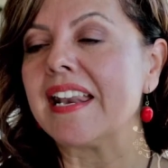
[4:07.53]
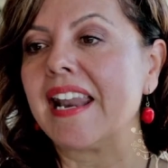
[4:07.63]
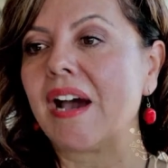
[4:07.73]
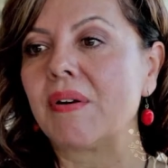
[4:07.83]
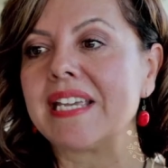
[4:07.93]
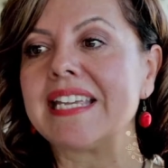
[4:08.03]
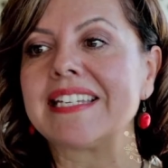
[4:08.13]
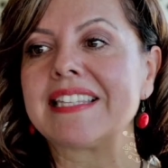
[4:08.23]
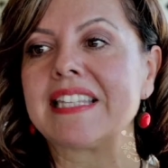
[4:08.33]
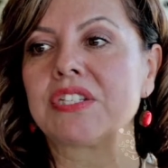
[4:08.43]
Now, in
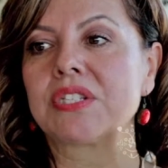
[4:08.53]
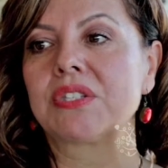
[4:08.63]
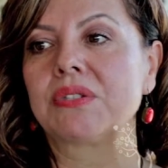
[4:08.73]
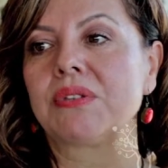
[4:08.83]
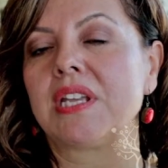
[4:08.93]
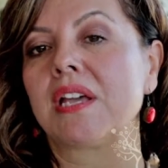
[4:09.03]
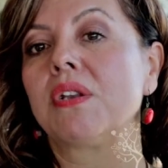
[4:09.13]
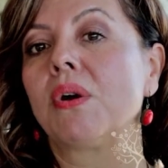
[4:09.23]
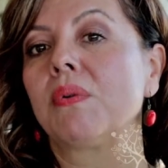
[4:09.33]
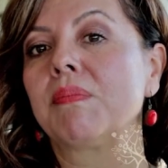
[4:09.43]
addition to the
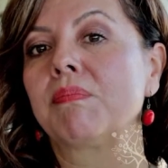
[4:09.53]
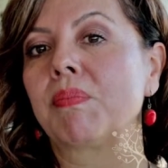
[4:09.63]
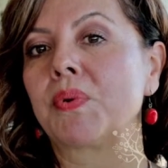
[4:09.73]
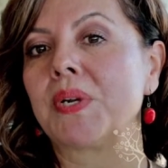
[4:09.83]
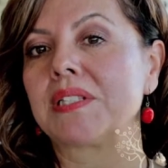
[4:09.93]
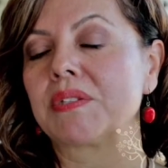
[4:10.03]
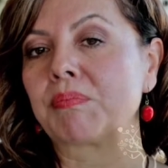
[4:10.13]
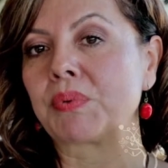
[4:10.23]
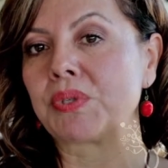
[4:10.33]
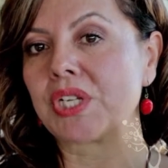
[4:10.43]
unknowing parental
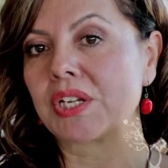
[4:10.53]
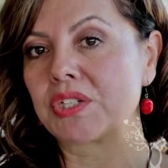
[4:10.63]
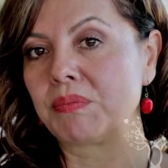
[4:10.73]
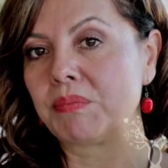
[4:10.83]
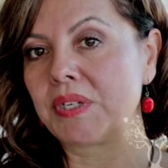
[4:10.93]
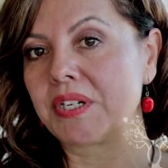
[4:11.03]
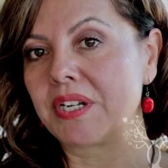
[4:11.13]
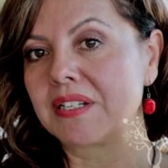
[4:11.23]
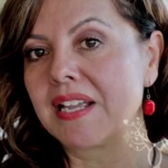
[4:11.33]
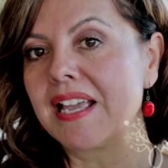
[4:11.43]
projection period,